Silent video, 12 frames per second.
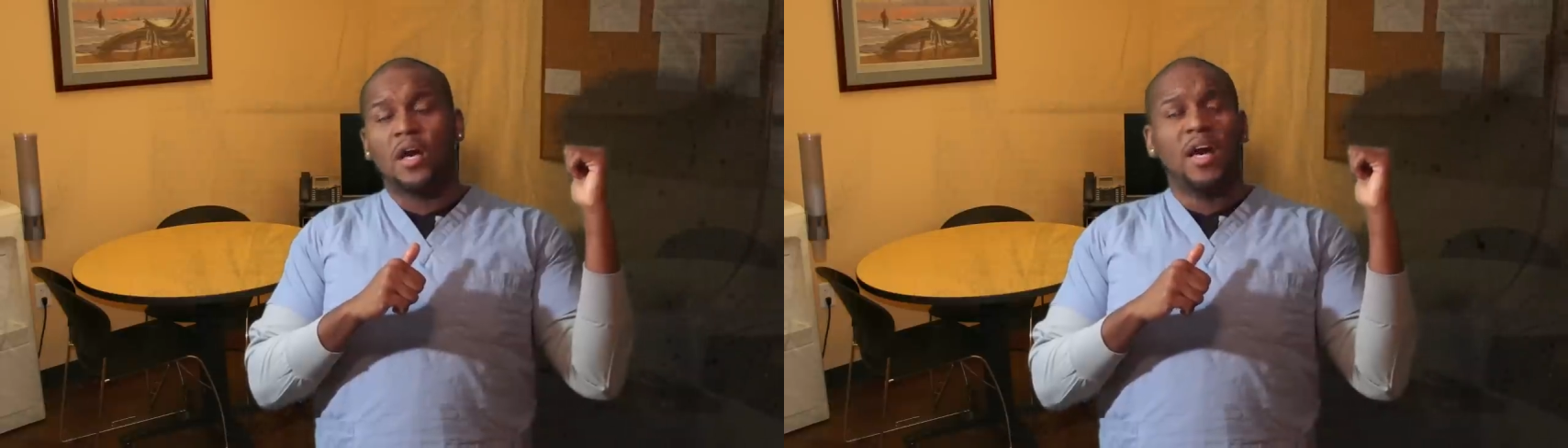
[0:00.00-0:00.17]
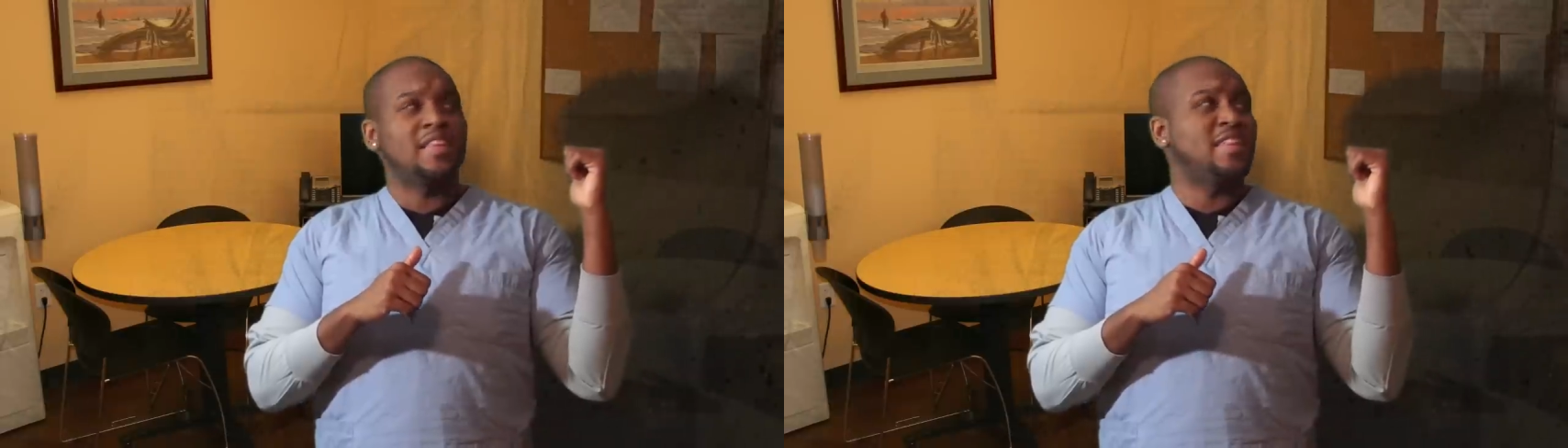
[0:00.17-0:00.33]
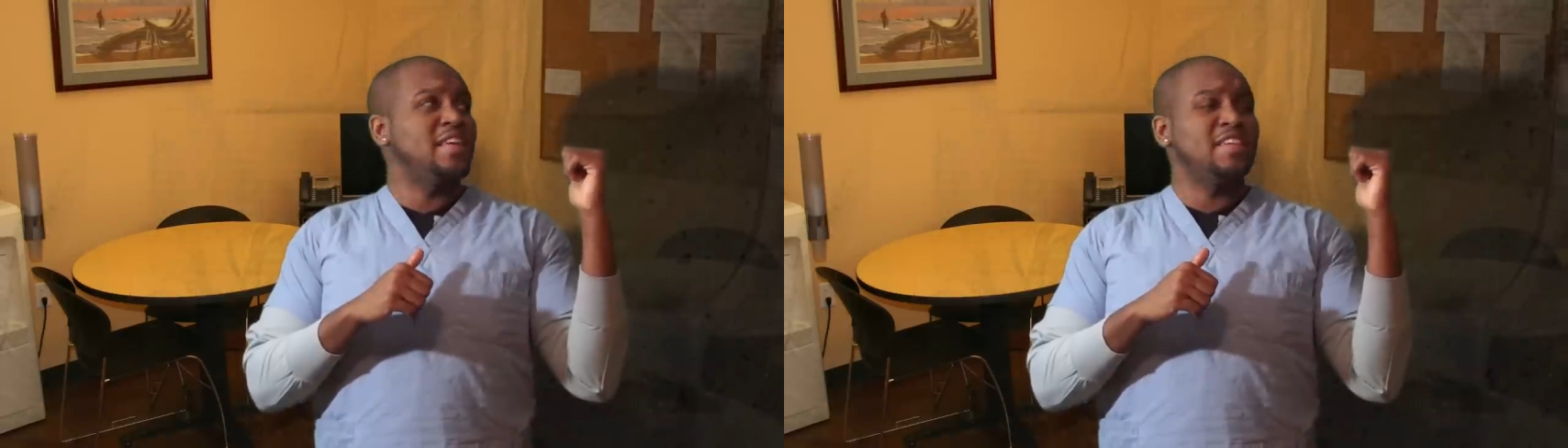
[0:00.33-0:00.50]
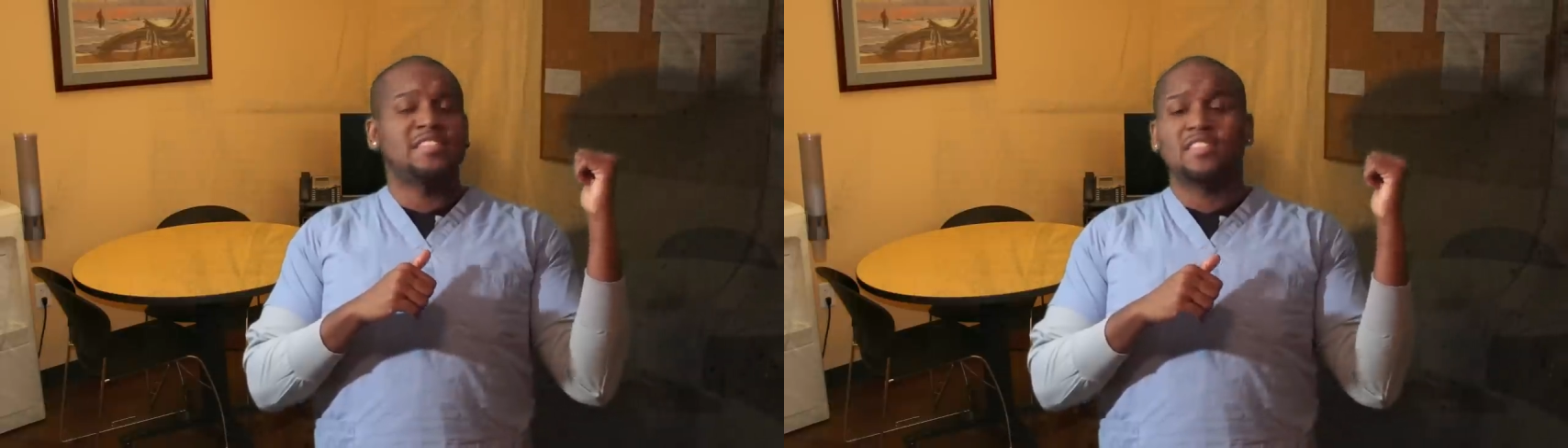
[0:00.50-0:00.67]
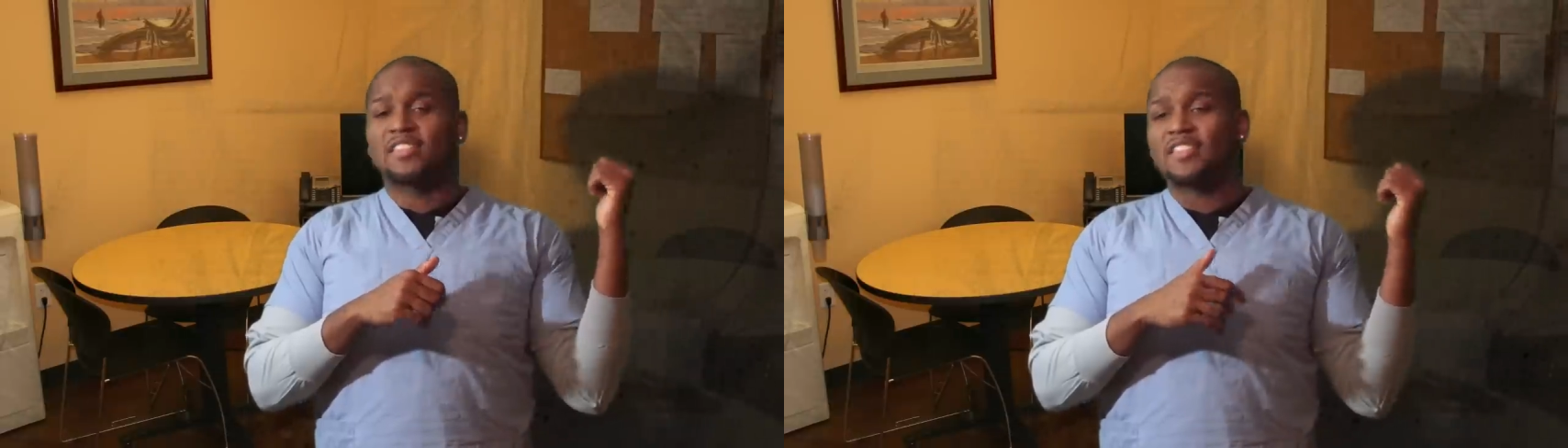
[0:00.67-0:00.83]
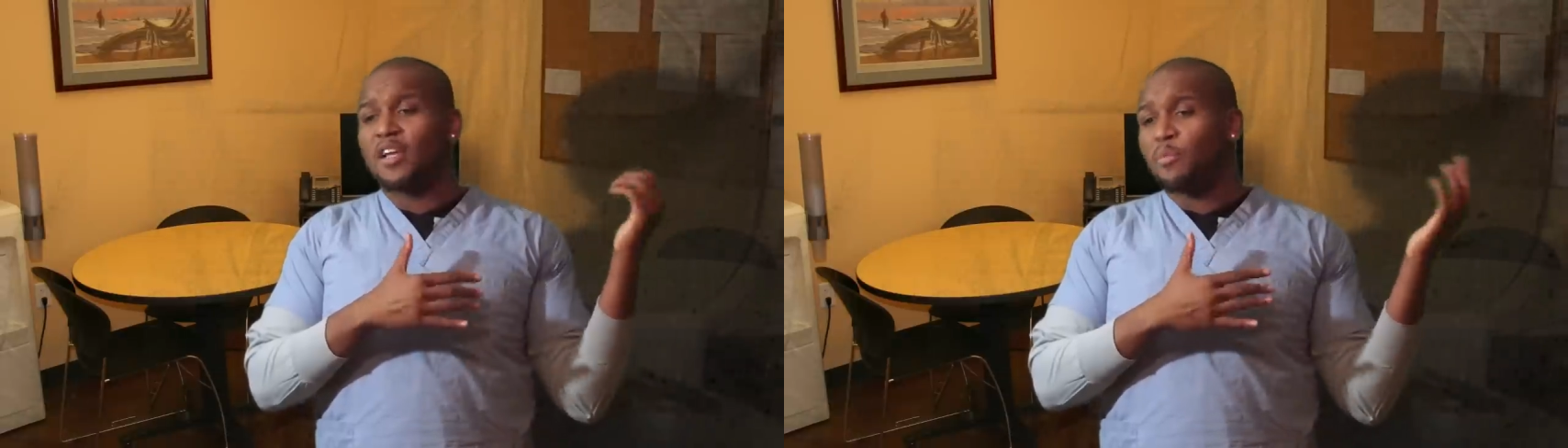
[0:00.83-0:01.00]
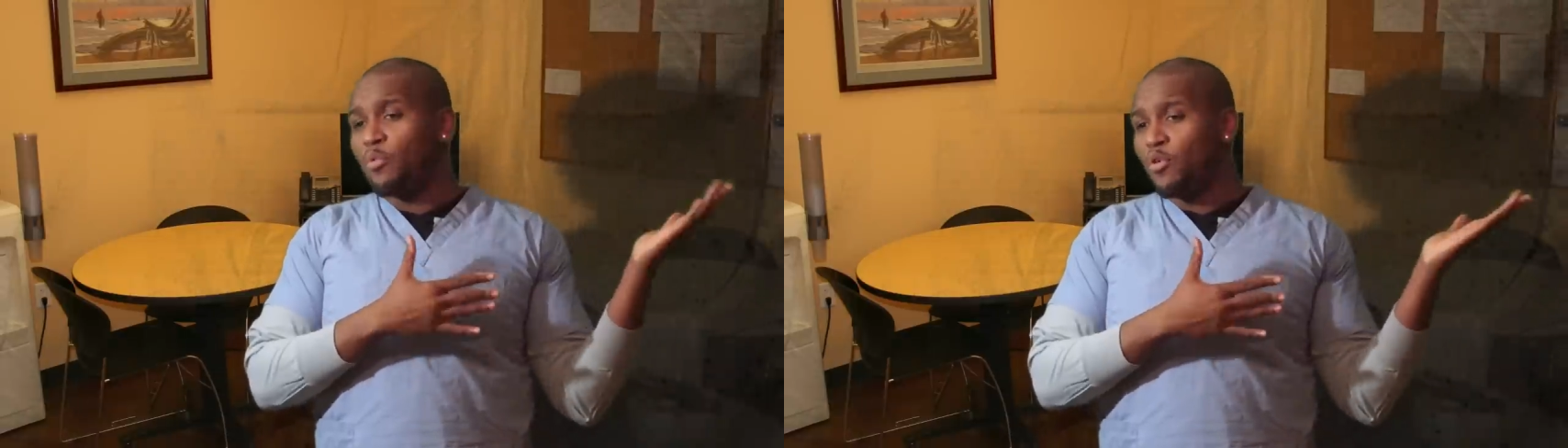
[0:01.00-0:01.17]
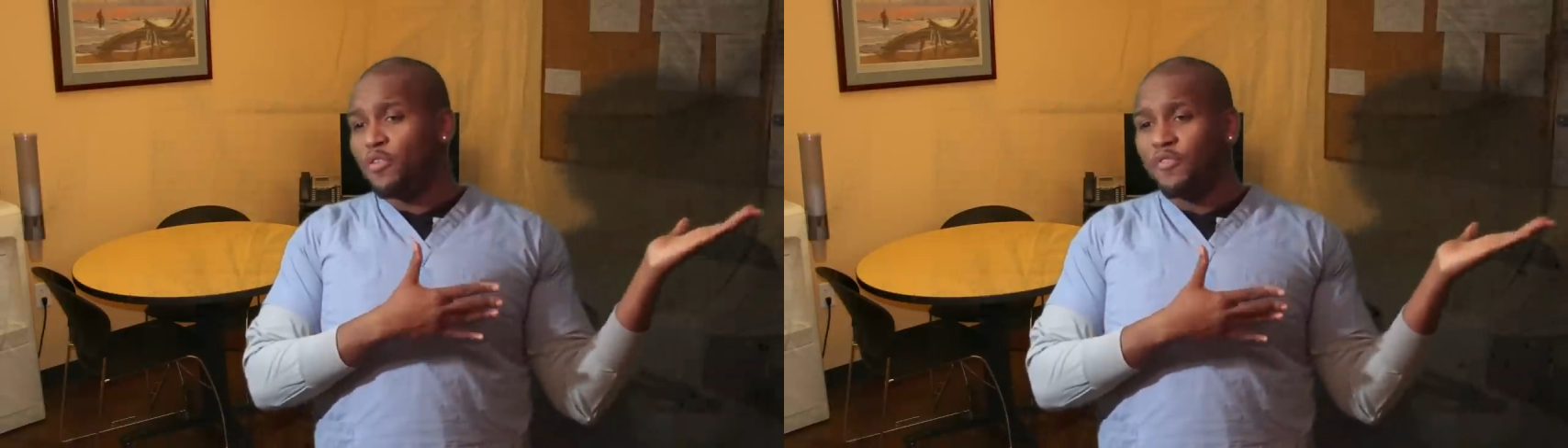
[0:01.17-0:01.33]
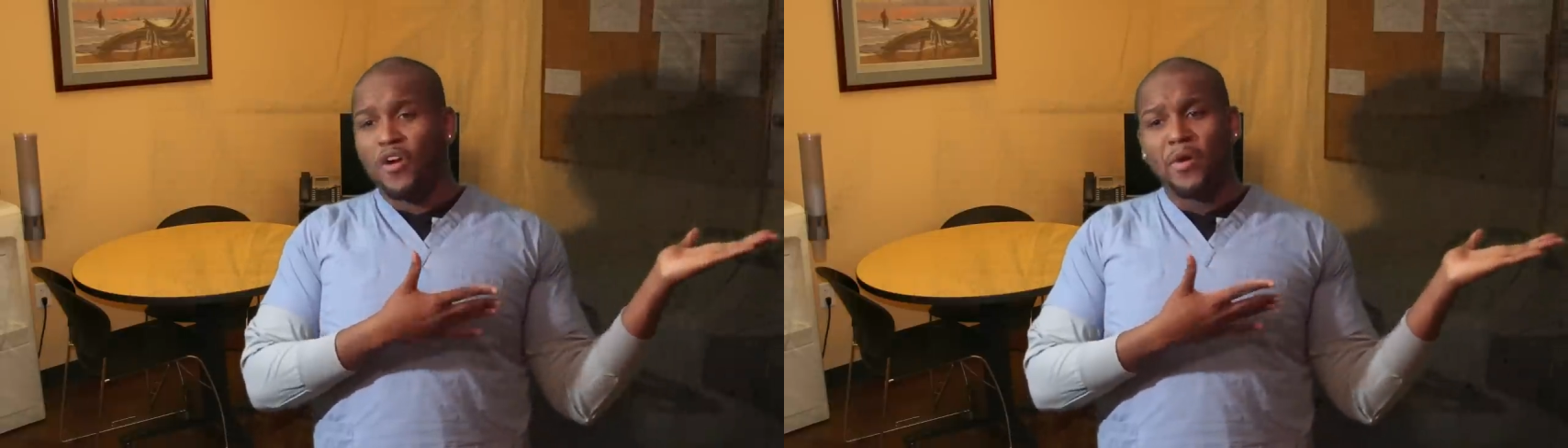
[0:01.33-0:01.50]
I think it's the State
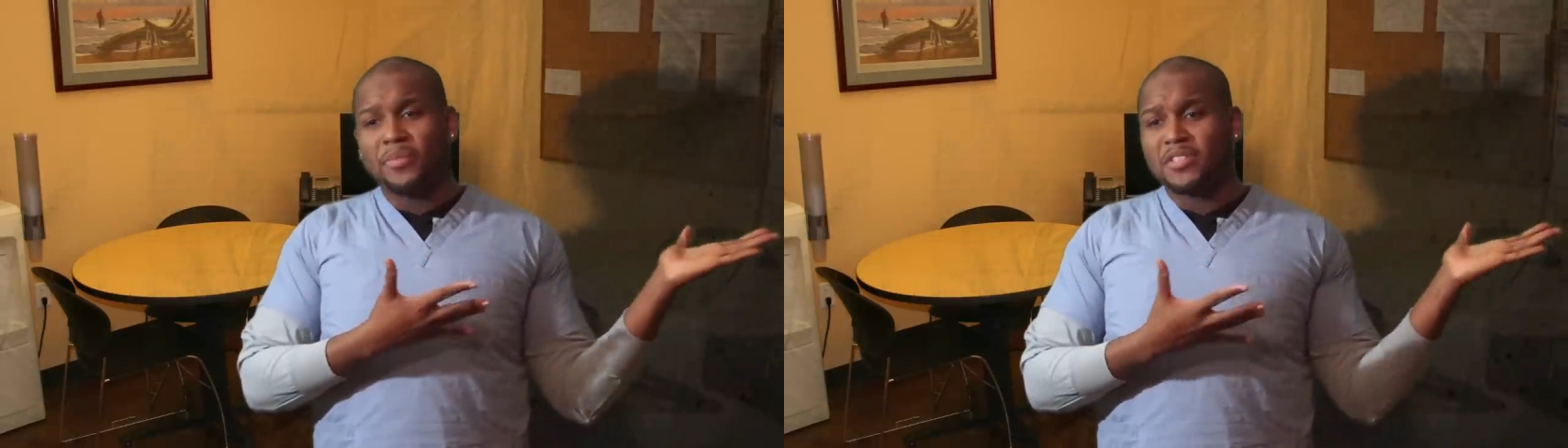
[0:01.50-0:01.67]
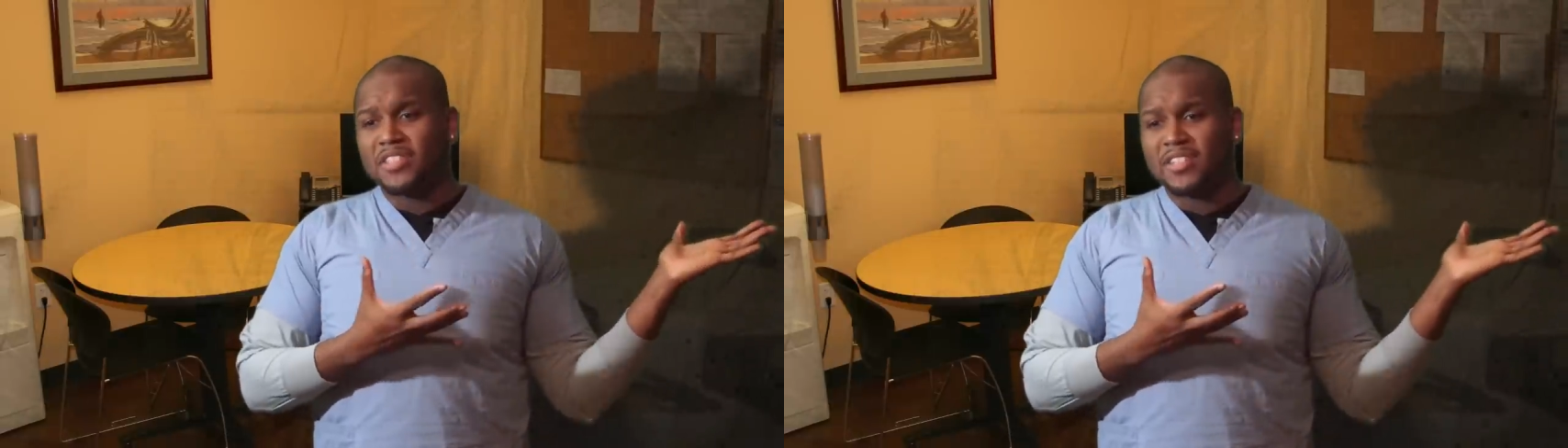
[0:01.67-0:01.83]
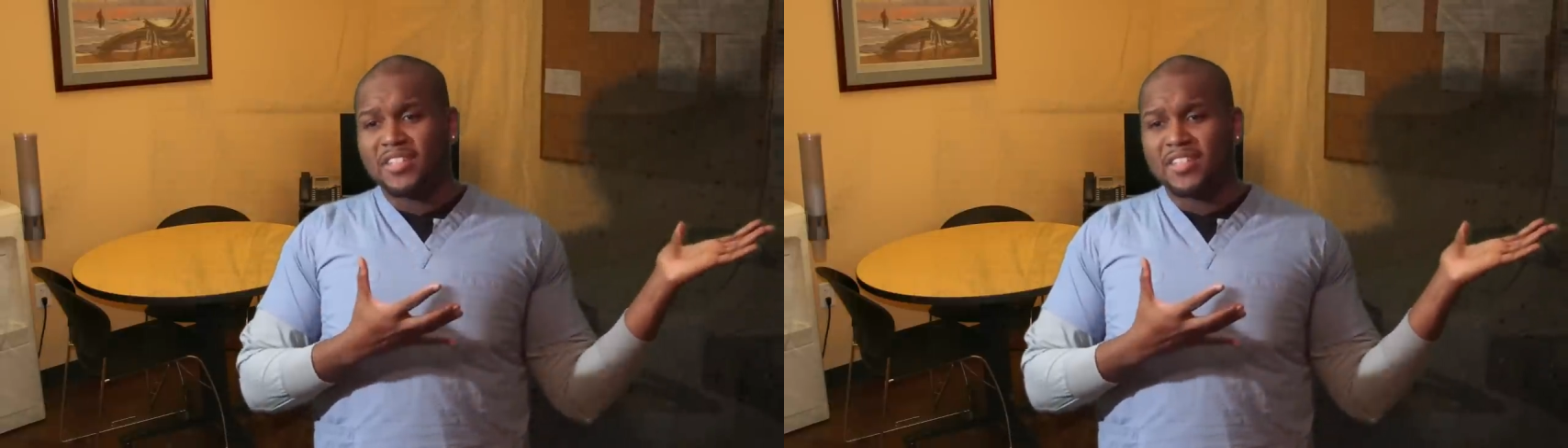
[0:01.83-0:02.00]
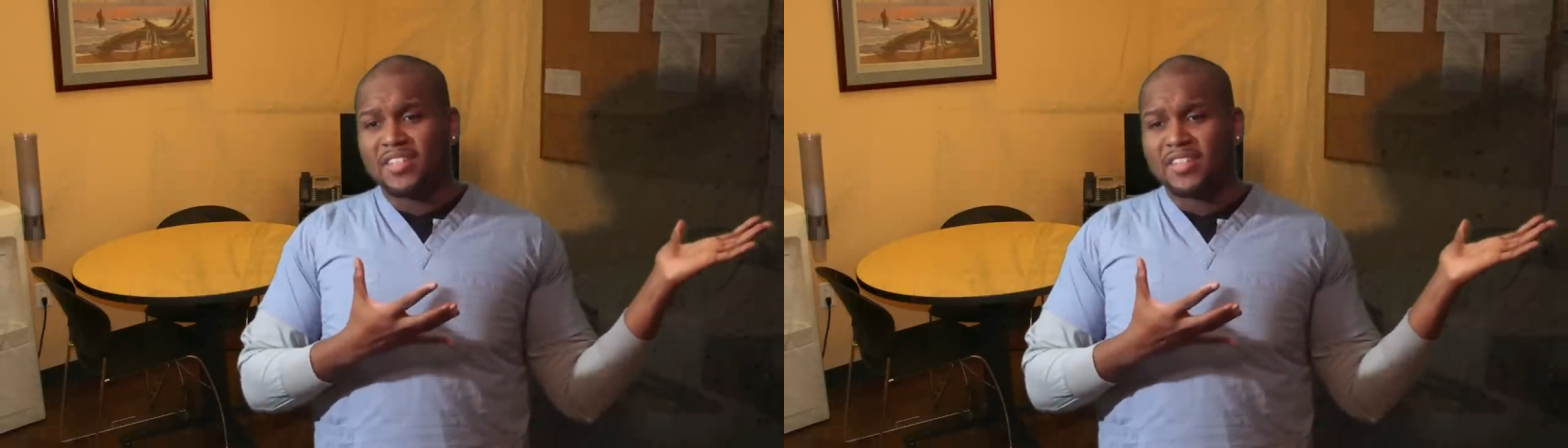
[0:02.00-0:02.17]
Board of Pharmacy.